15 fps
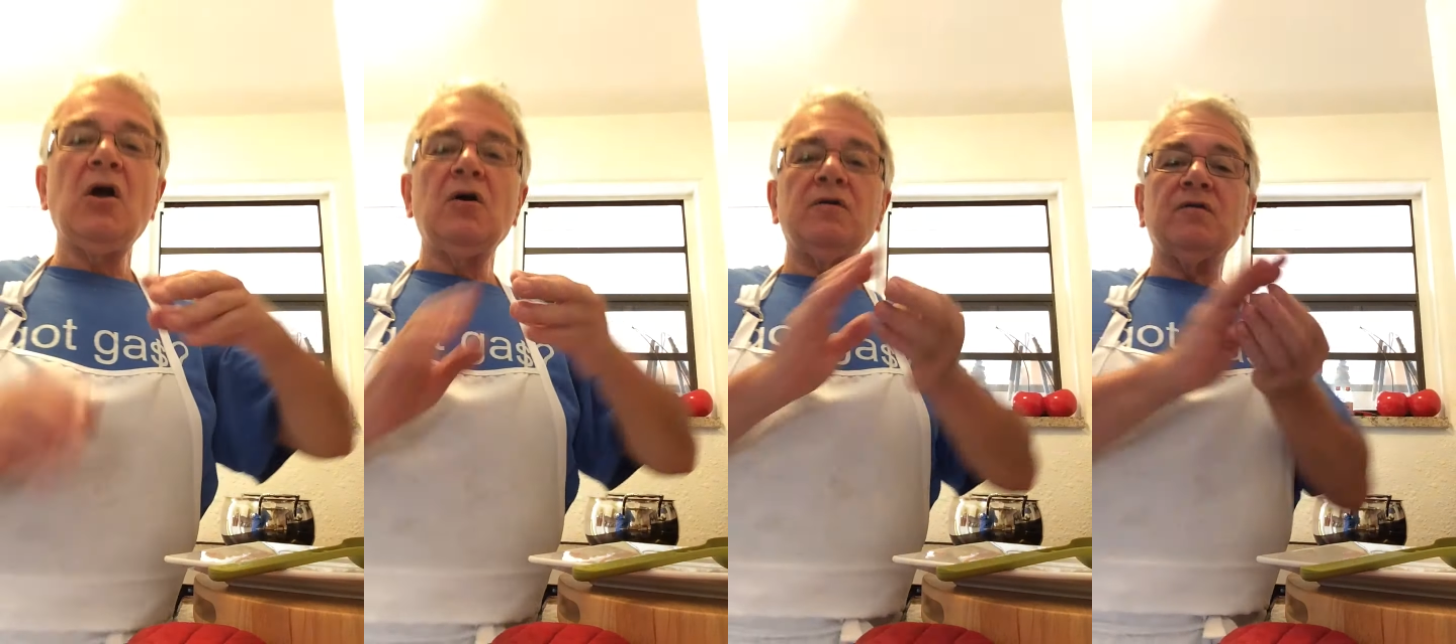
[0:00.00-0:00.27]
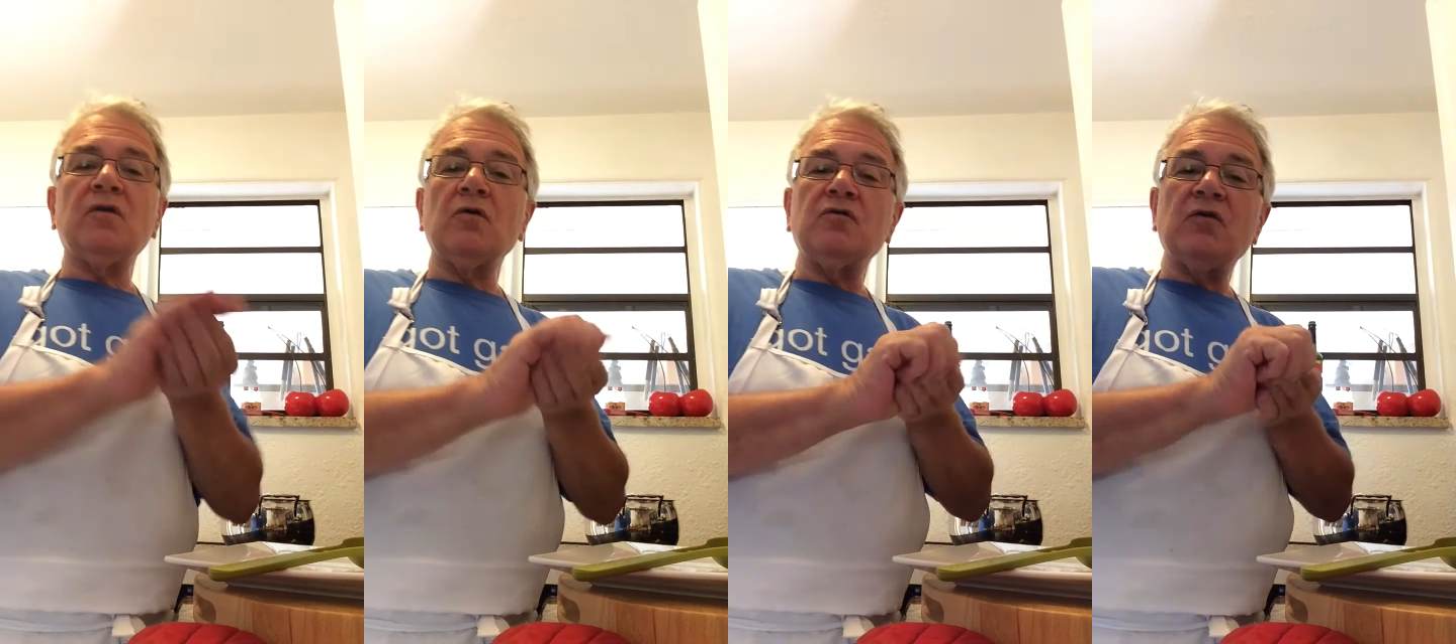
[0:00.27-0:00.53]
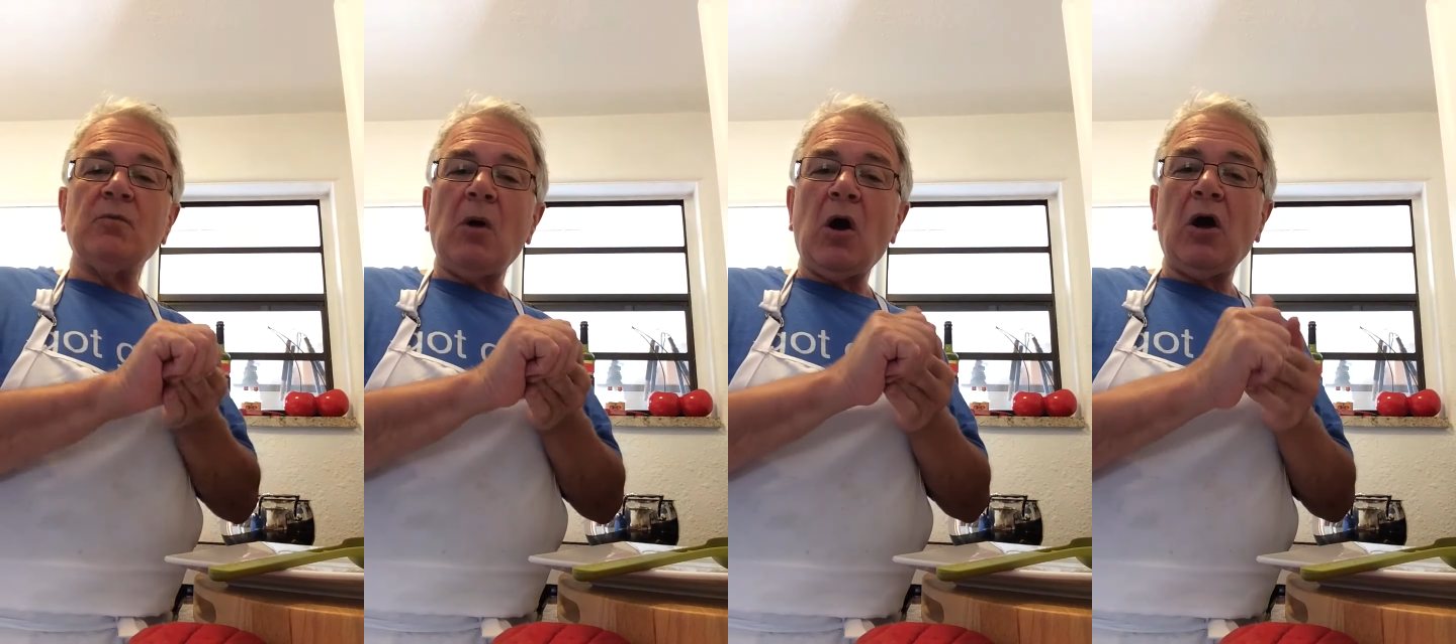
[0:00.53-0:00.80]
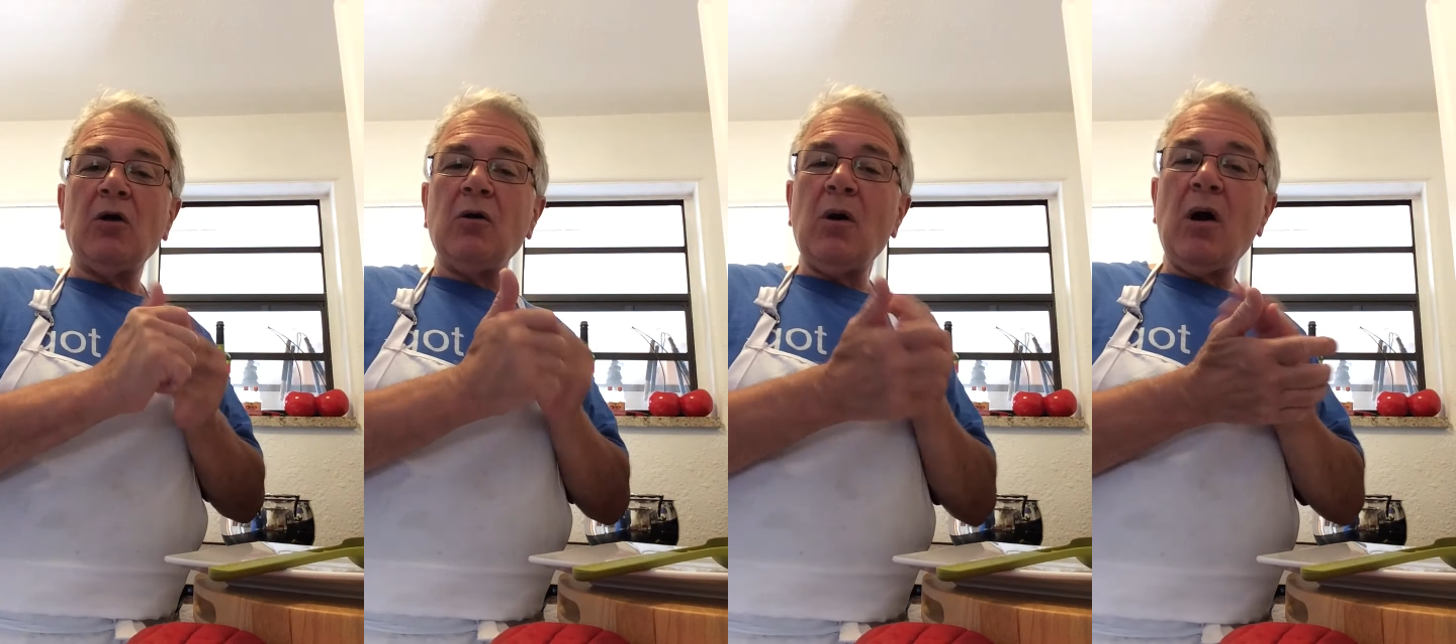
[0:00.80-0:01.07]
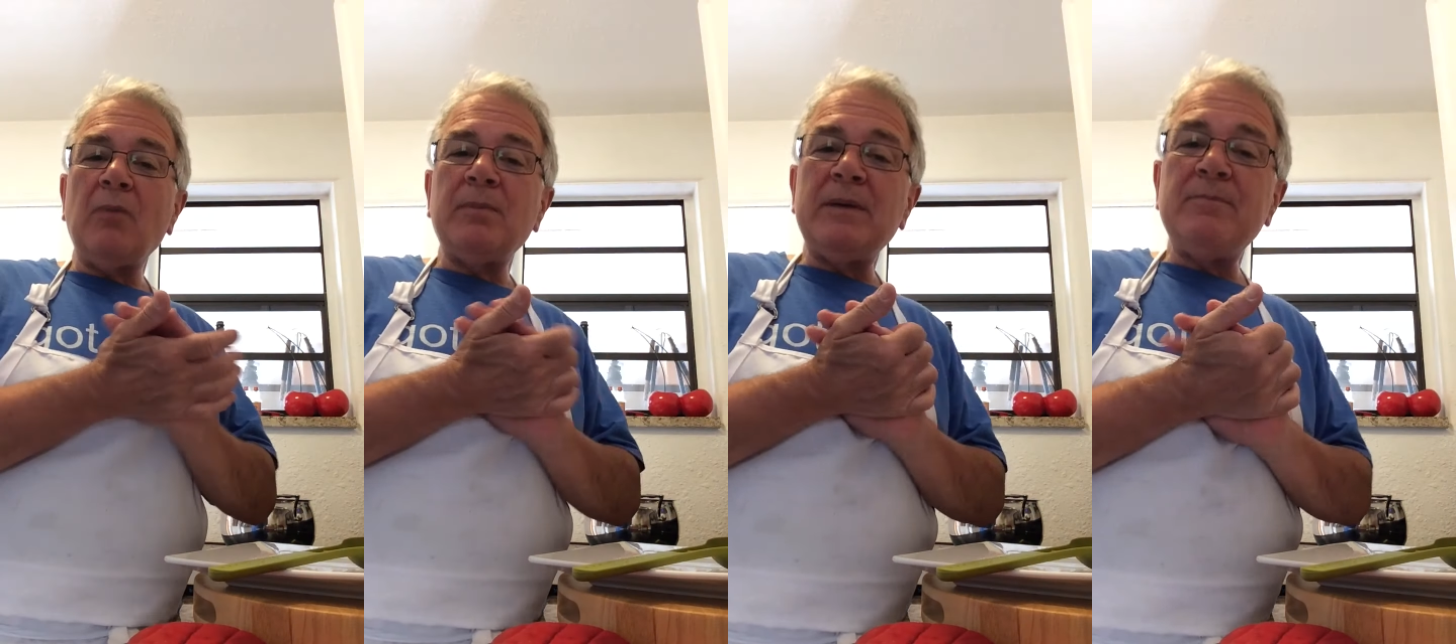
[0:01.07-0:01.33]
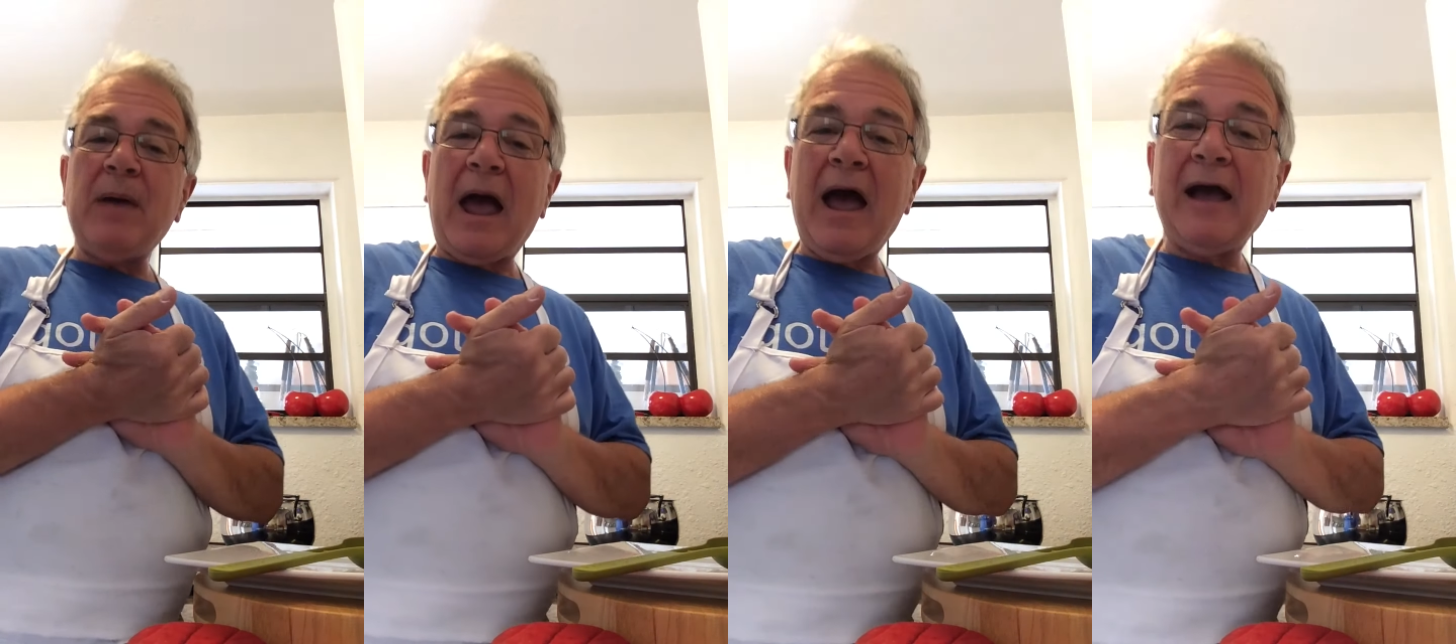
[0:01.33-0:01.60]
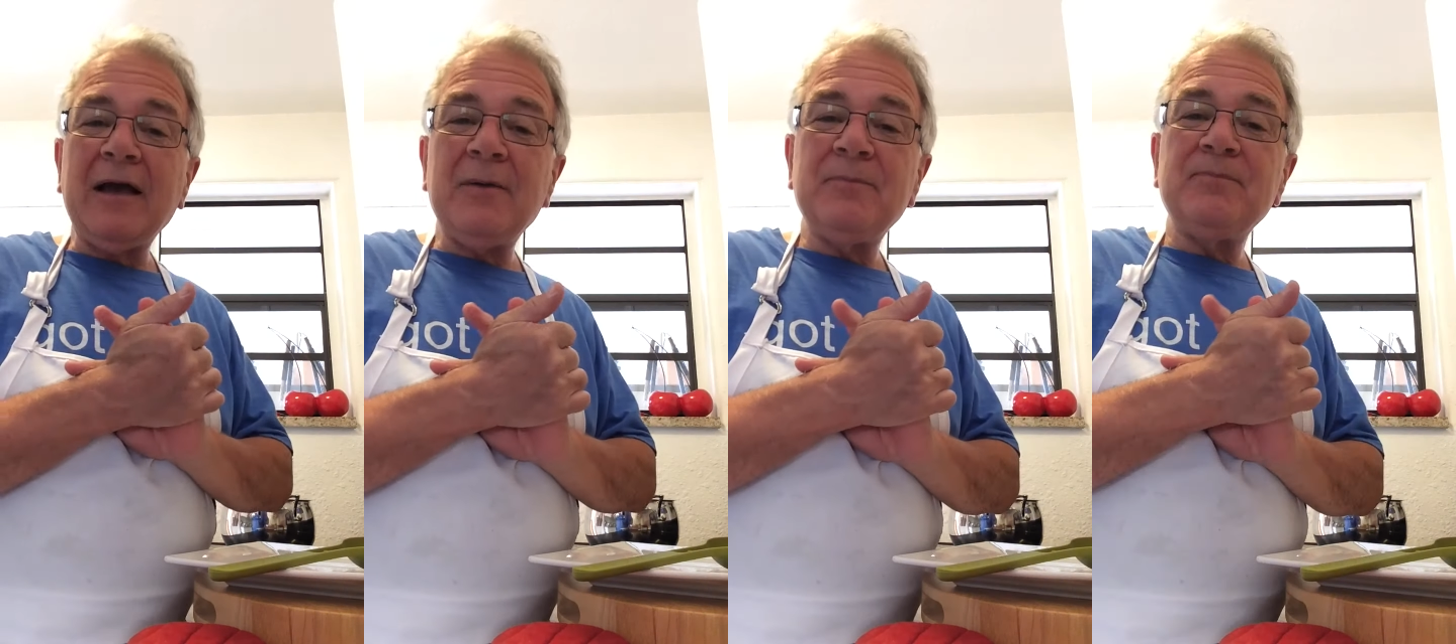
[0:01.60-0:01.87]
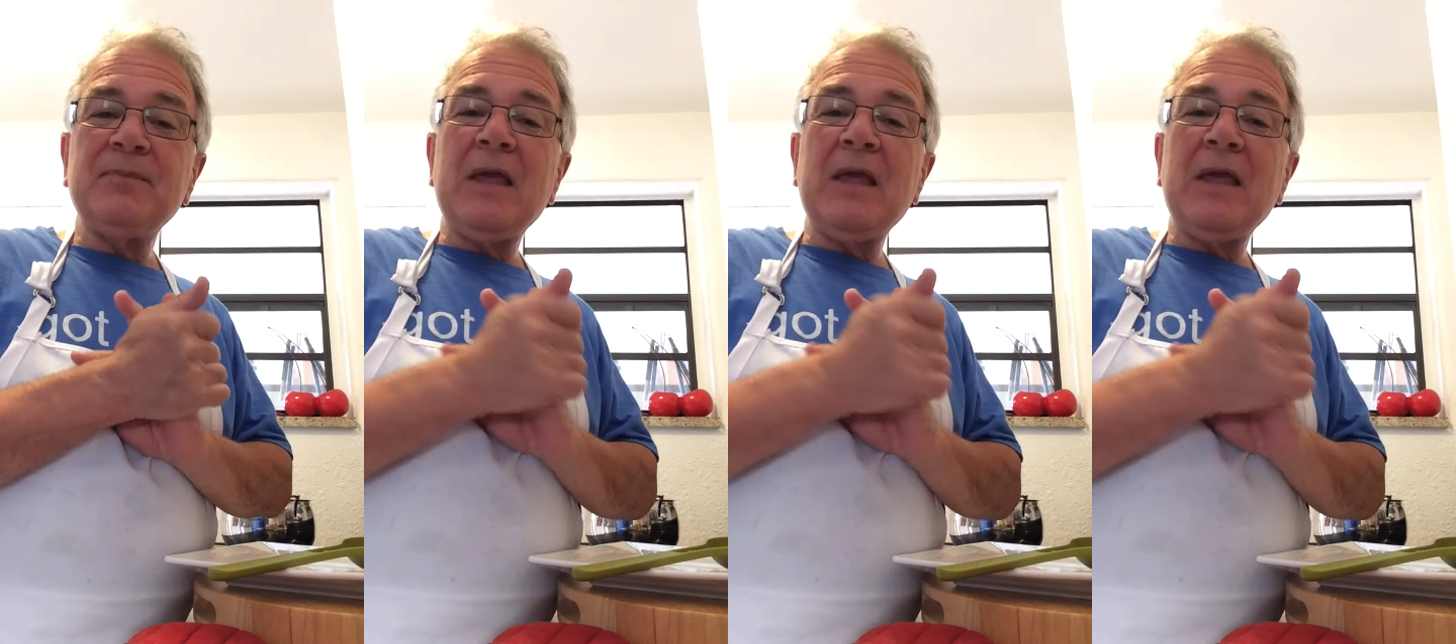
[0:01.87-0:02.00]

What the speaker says: So tomorrow I'll be back